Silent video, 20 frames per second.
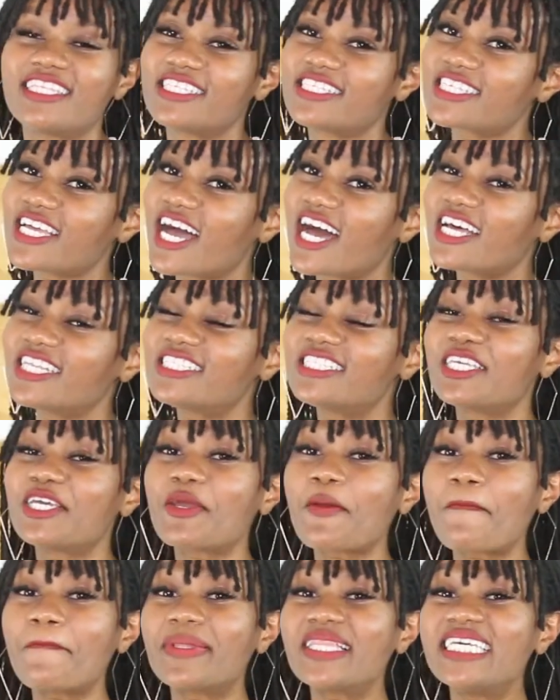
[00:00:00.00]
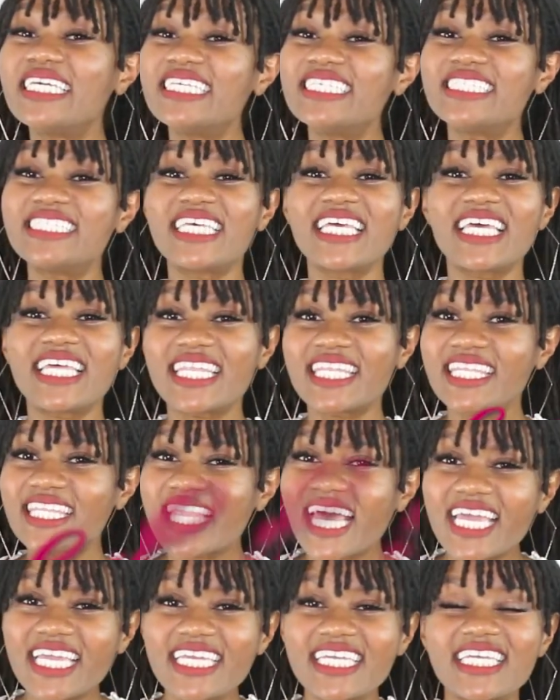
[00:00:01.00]
this content, please hit
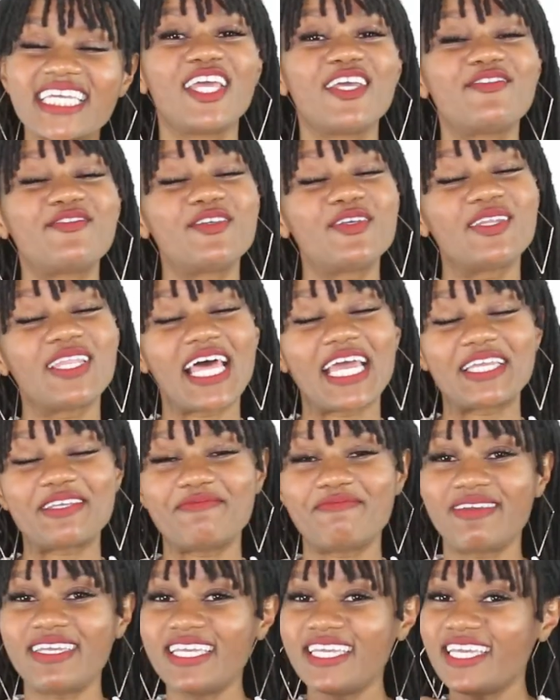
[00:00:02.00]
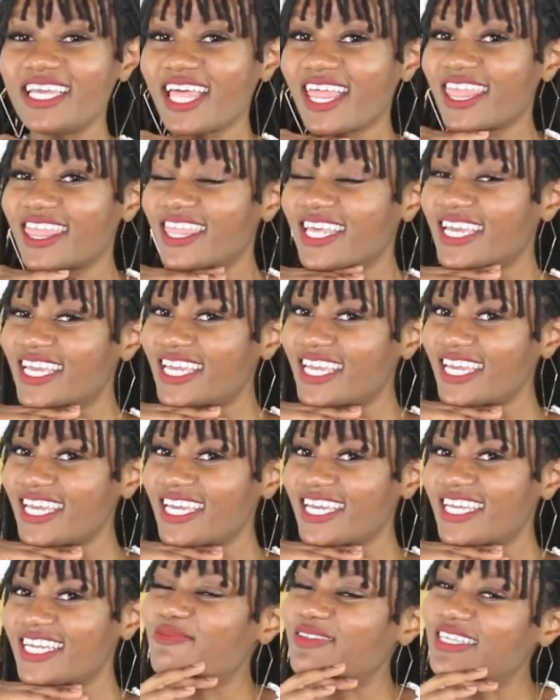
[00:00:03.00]
like. If you like me, the
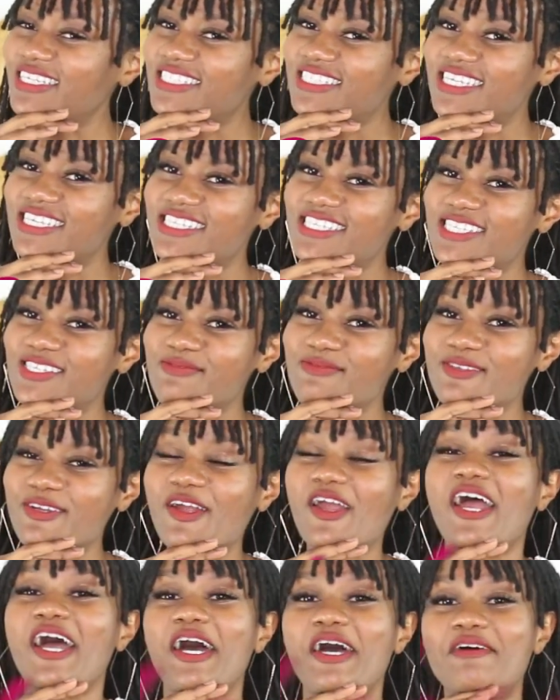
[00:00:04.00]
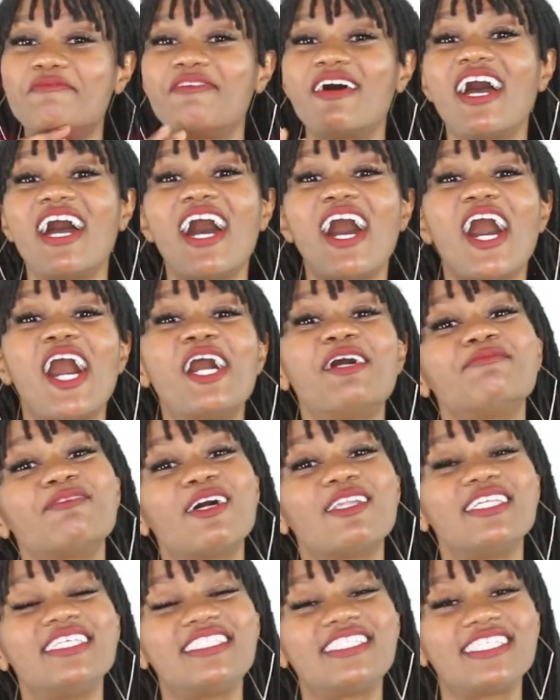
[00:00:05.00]
kid, please hit subscribe. I'm
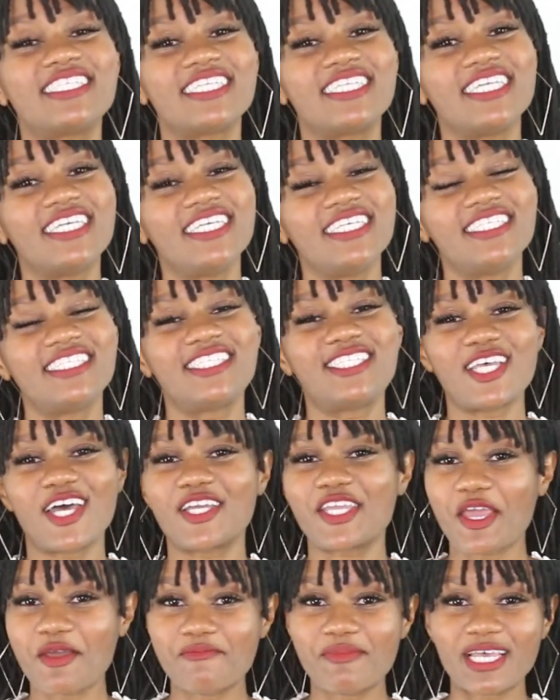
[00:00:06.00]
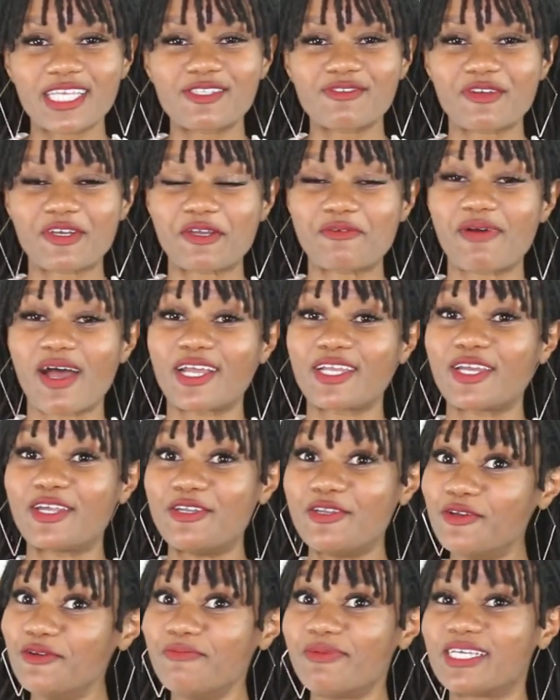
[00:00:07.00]
Lolita Denise. Tell your best friend about your
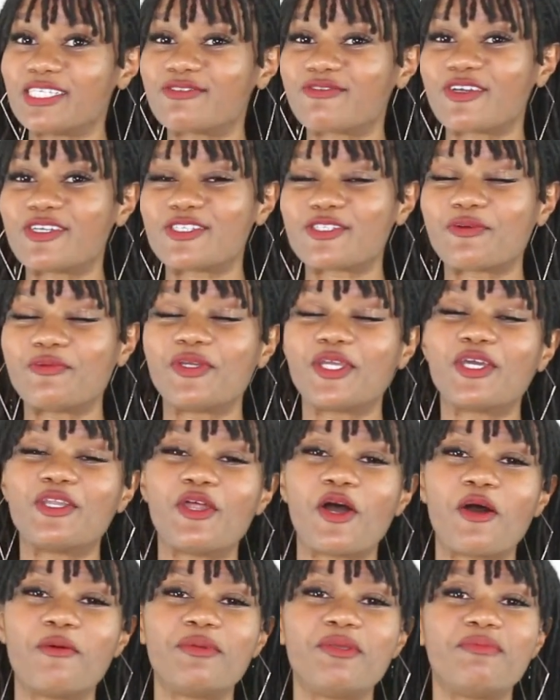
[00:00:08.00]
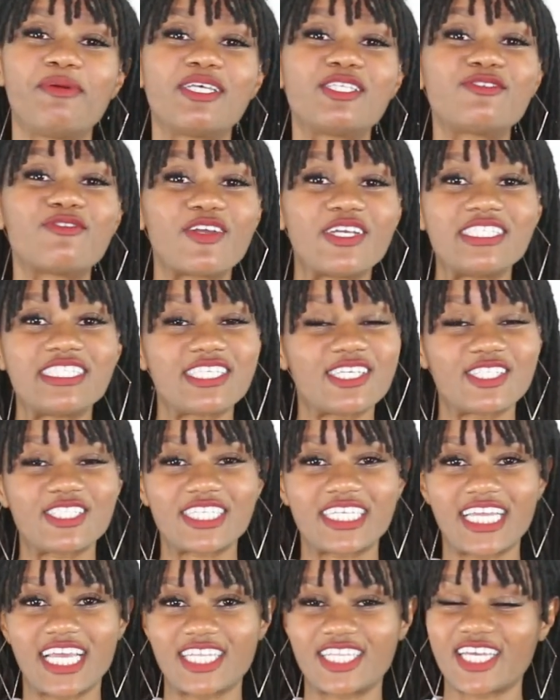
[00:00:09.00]
new best friend so we can all be best friends here
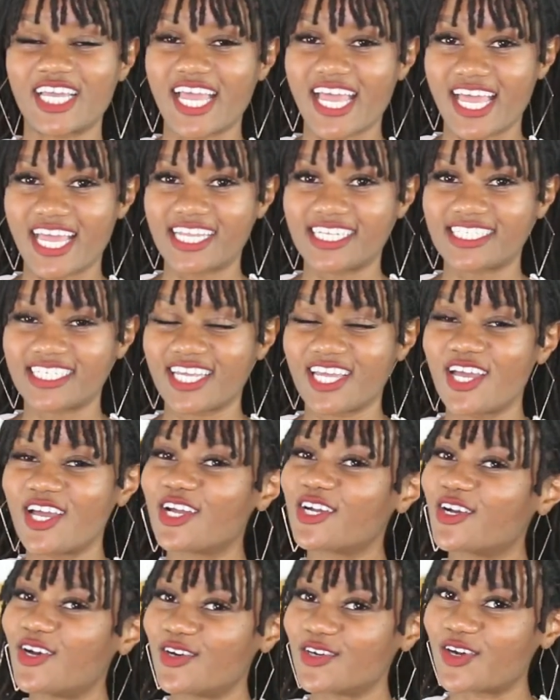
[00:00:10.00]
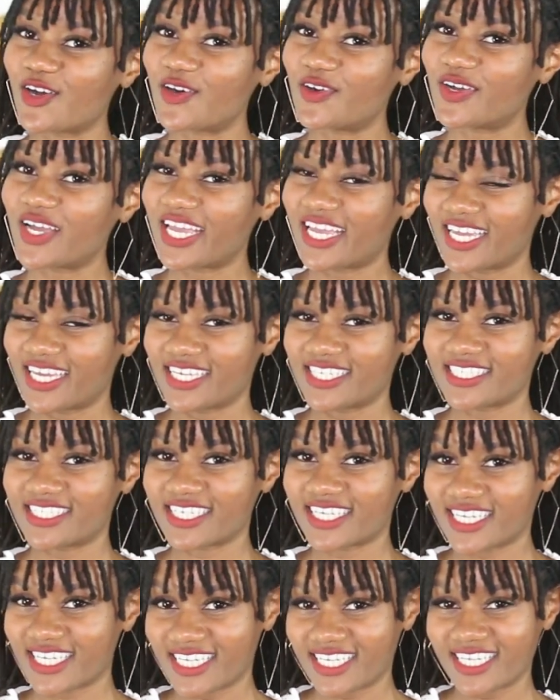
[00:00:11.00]
together at Coco and
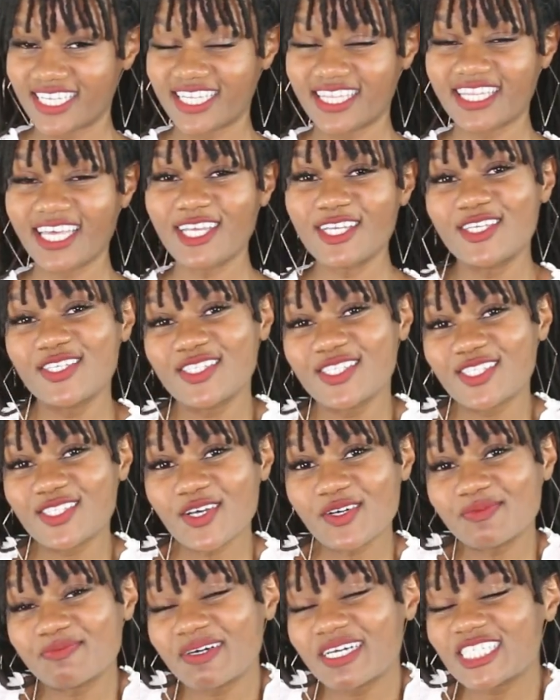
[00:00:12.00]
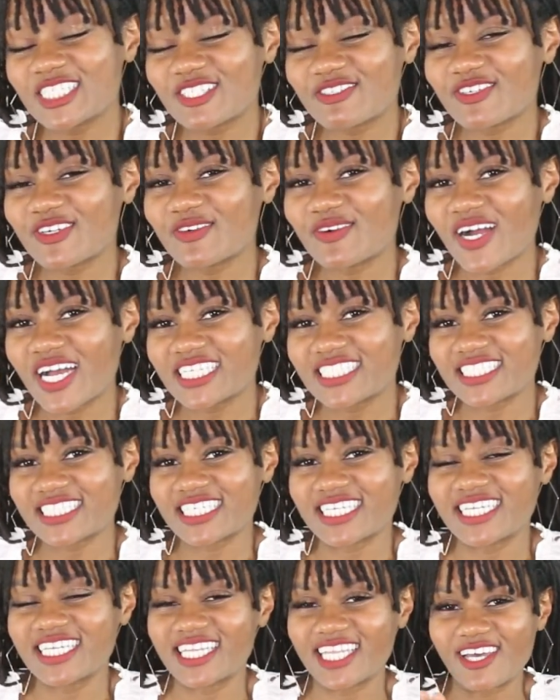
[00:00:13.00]
Clean. Thank you so much for
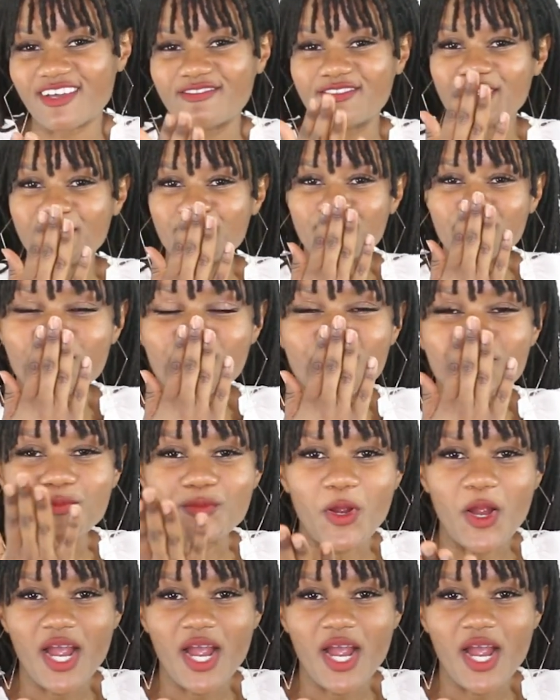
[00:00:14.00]
watching. Love you.